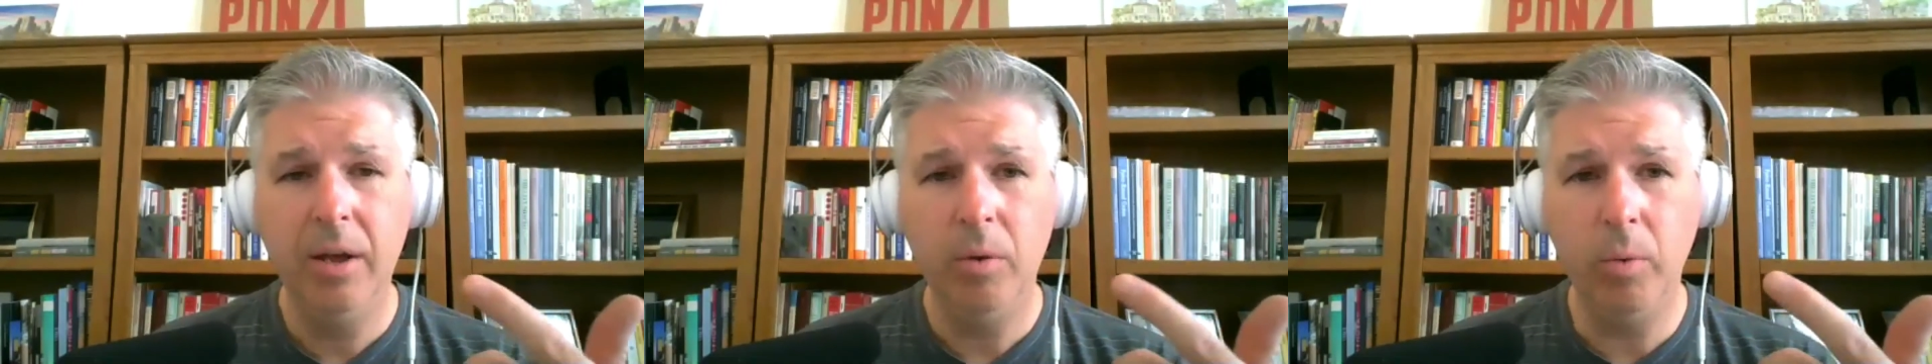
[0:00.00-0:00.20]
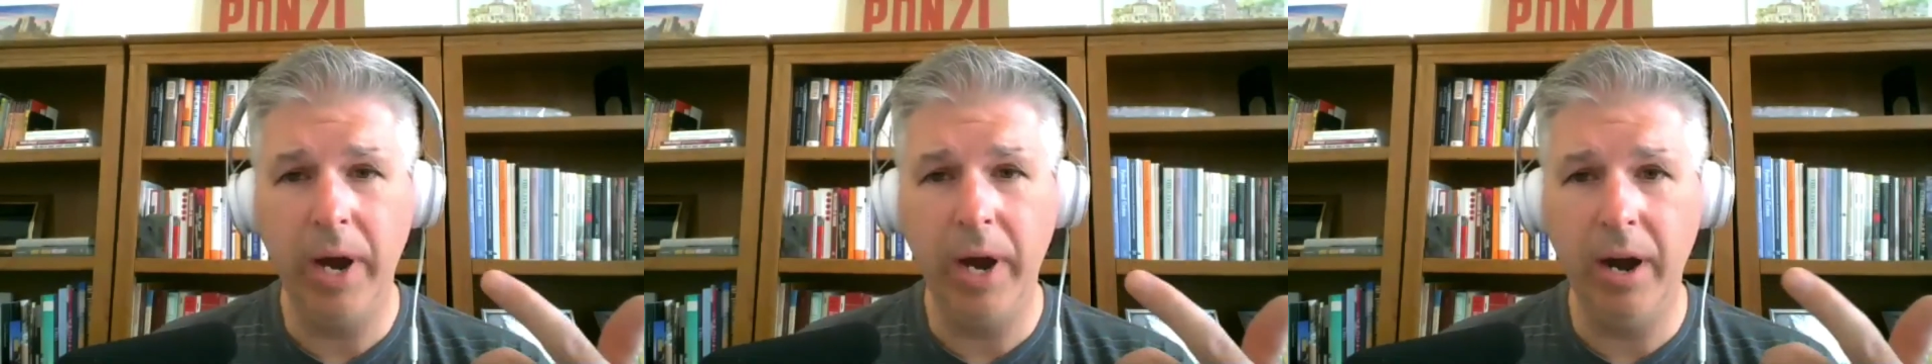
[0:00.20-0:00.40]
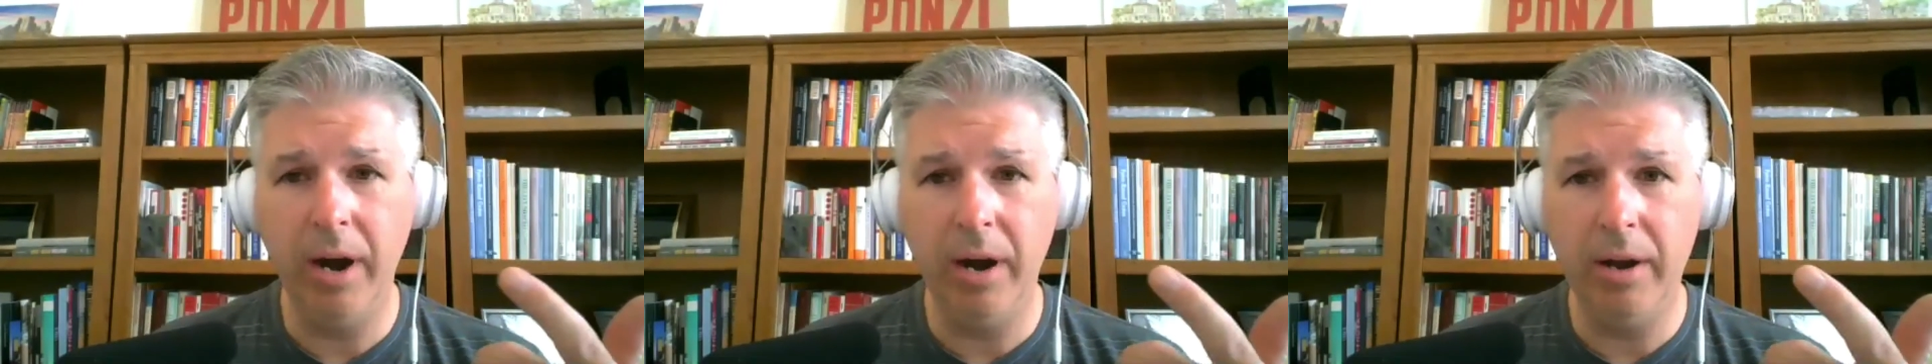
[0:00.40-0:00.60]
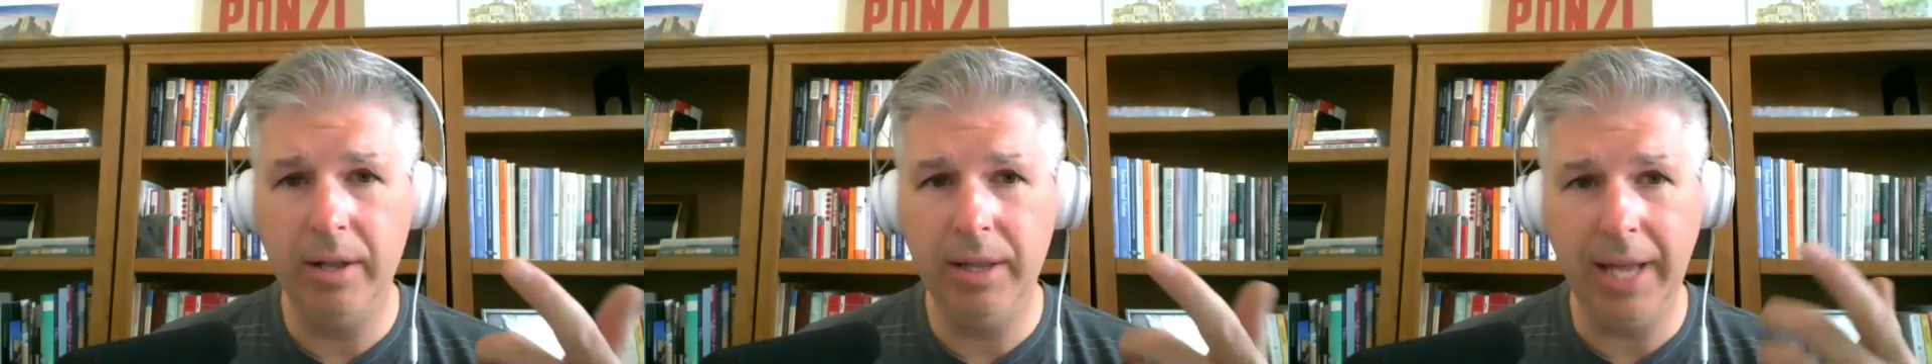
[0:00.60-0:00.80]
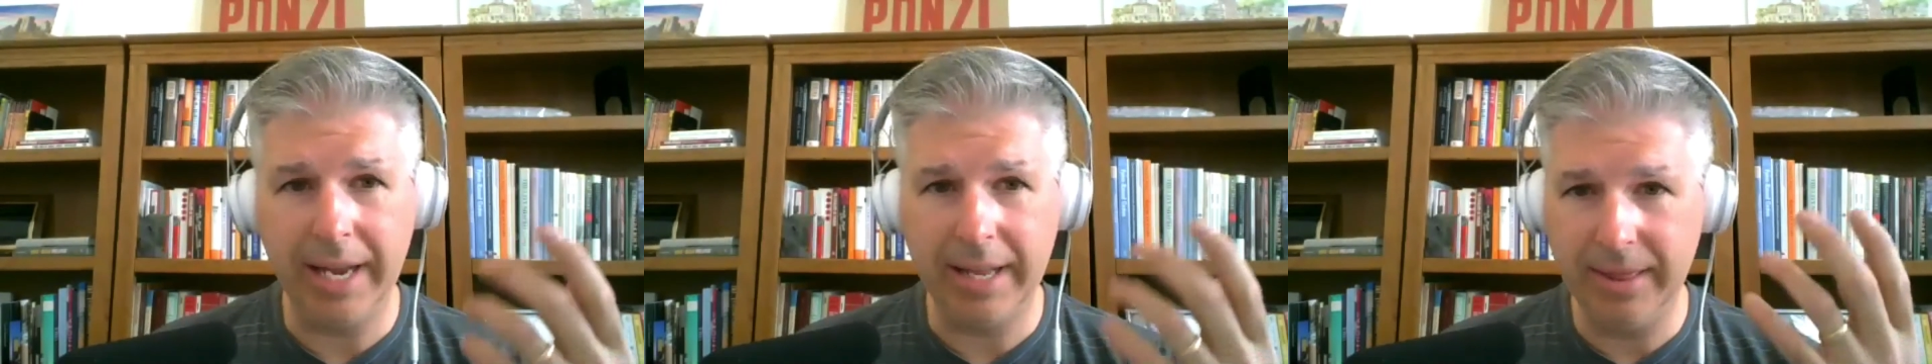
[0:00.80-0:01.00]
where
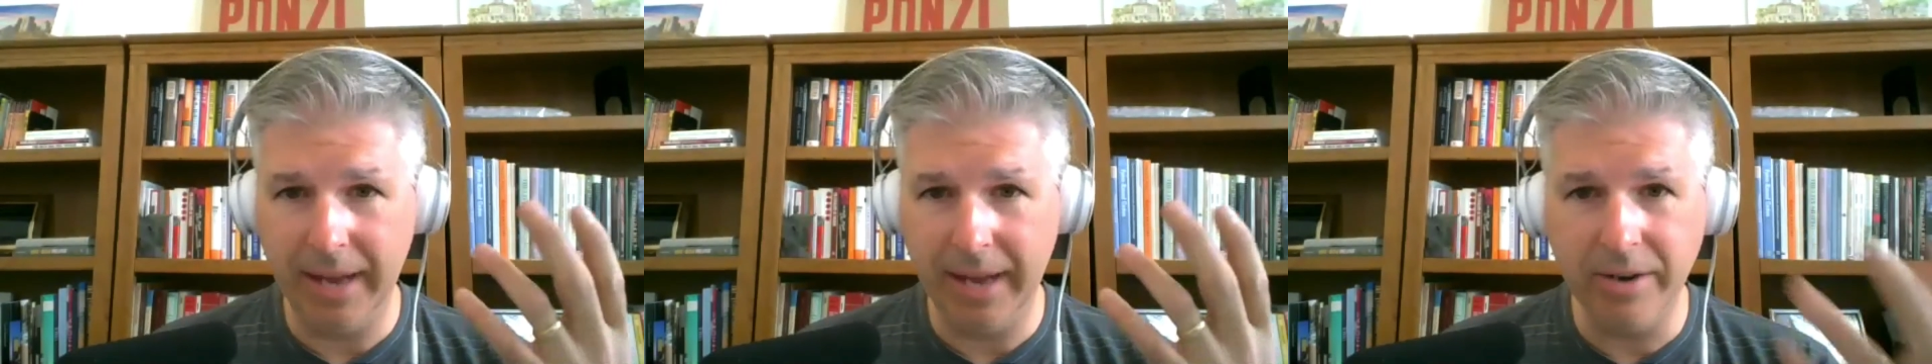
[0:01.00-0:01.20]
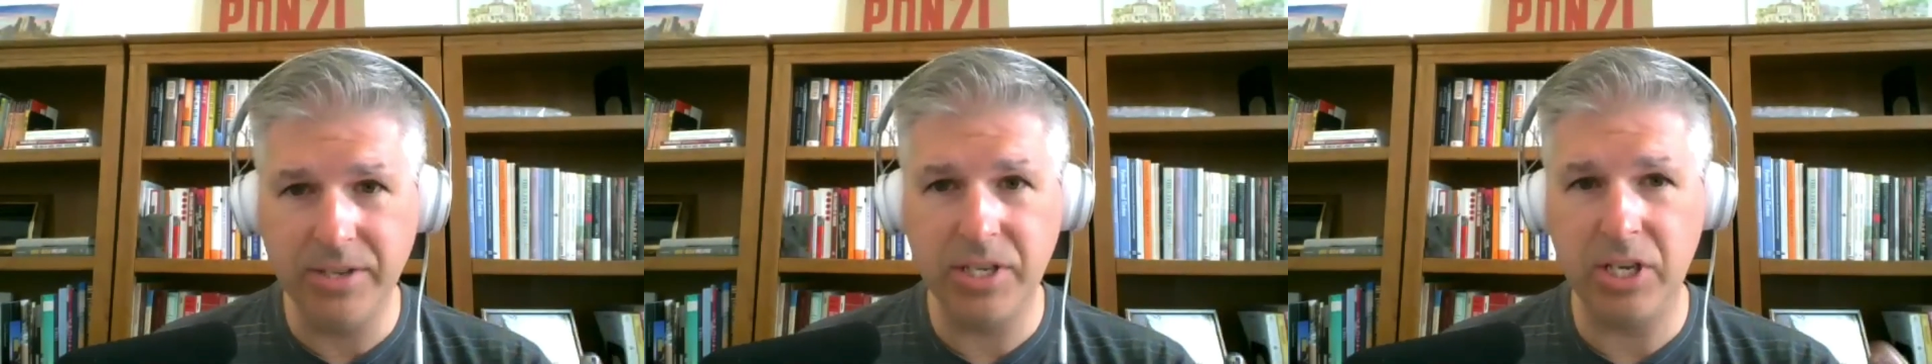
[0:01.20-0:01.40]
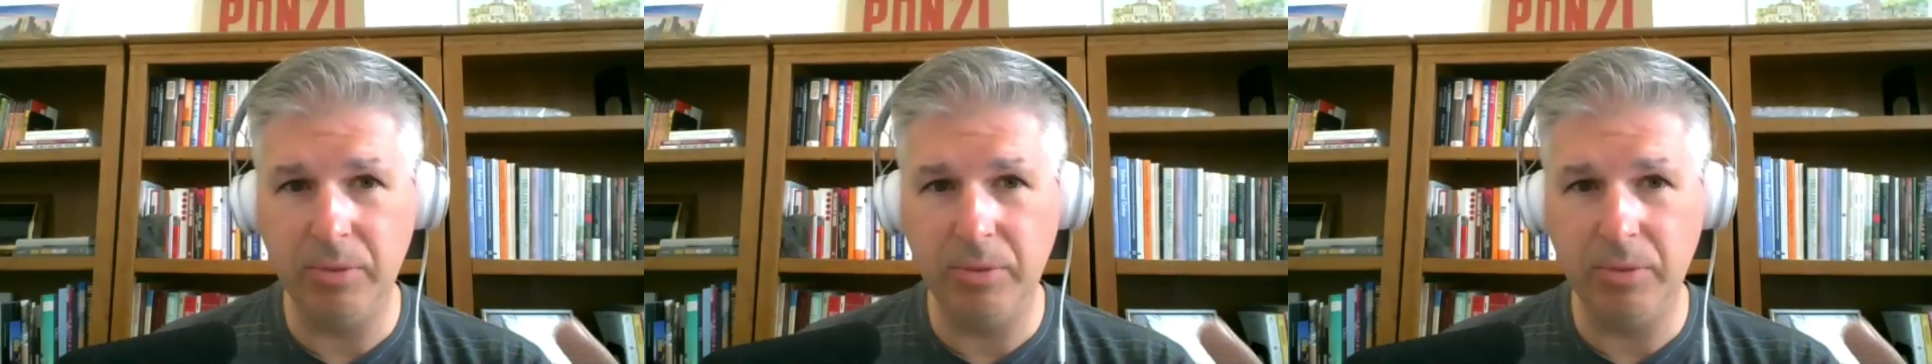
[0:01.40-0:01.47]
like there's